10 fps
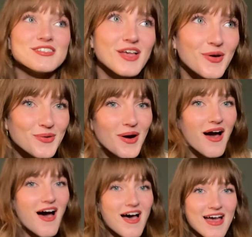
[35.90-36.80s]
so
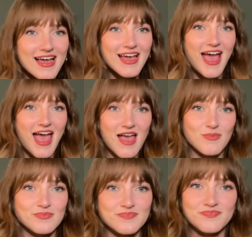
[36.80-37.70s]
I
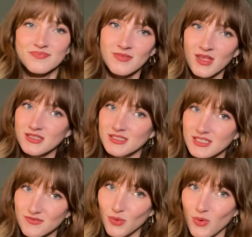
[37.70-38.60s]
am
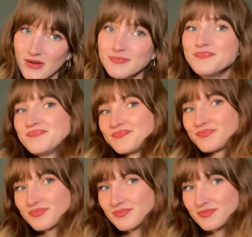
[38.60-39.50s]
six foot one
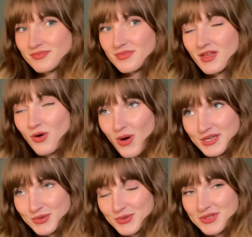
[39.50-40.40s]
quite
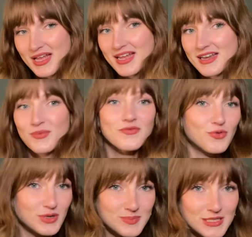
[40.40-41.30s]
tall and I've
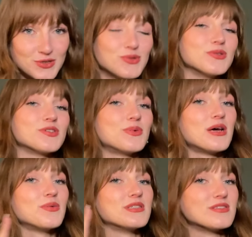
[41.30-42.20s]
always been tall. So when I
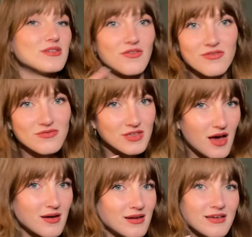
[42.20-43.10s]
was
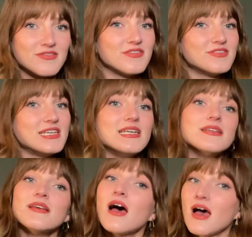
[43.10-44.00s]
young, like 15,
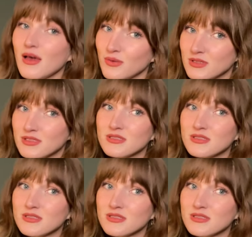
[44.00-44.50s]
I was